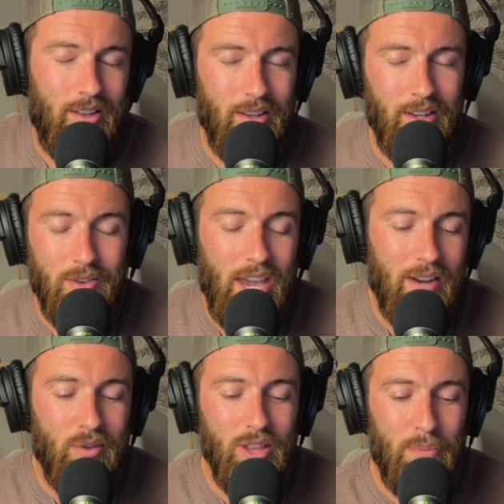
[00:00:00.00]
you
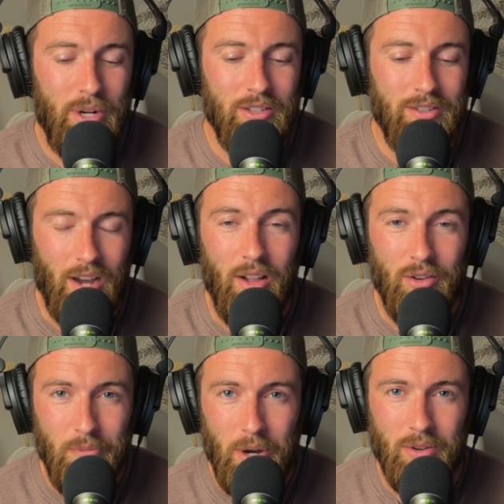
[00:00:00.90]
can't really put a
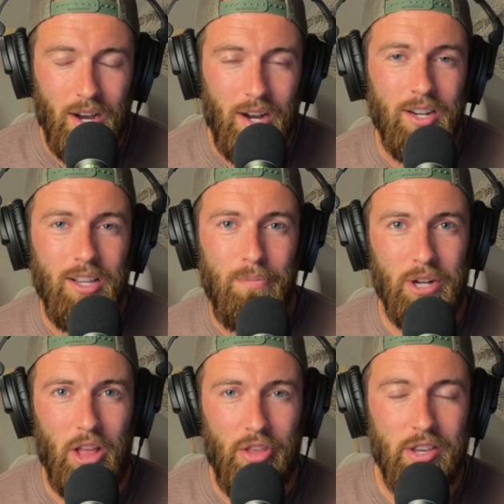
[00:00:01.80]
dollar amount on it,
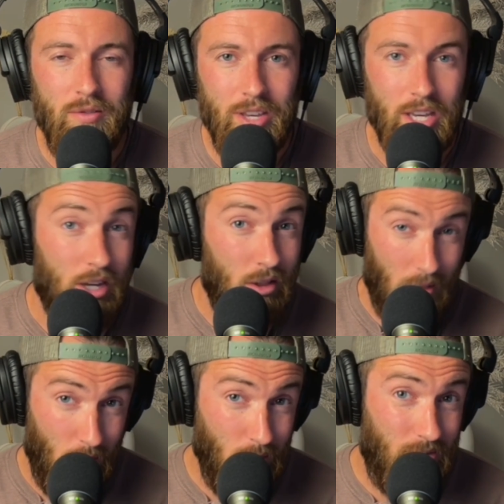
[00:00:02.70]
but I think you can get
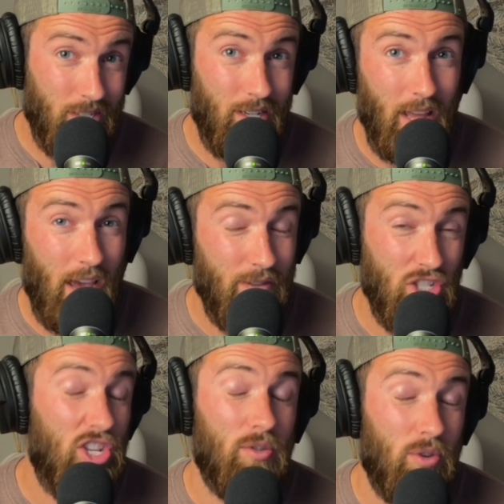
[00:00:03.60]
close and have a
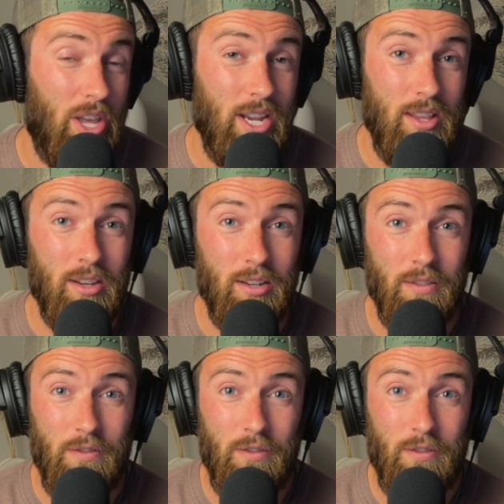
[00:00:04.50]
general idea of,